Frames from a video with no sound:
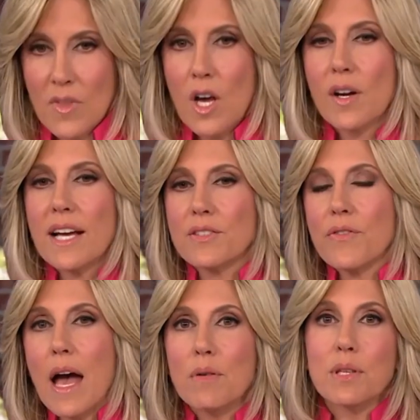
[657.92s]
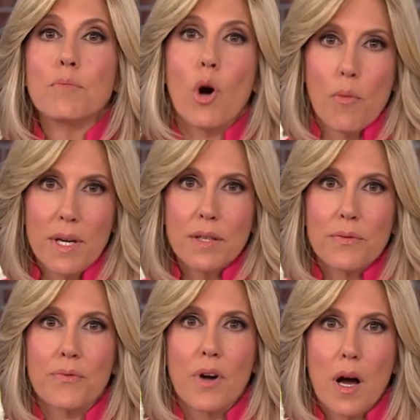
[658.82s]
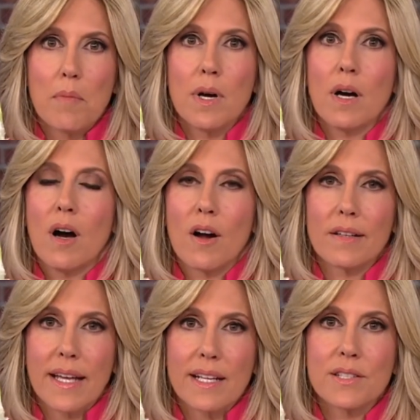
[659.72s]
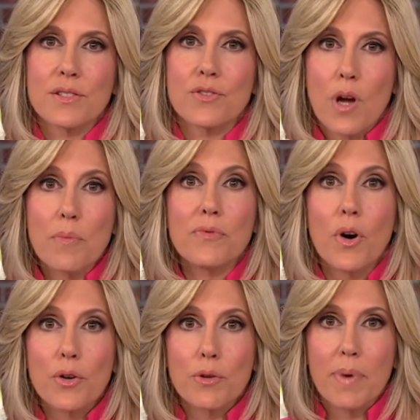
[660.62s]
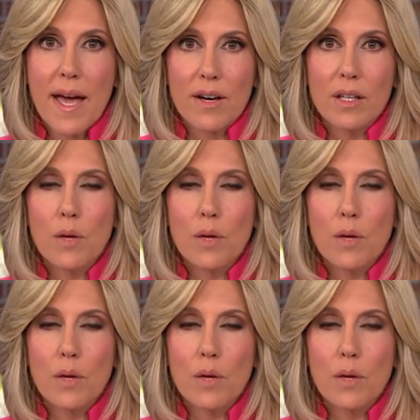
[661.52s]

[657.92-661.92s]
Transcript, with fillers: Okay, so that was a moment from uh, our latest Trump voter panel and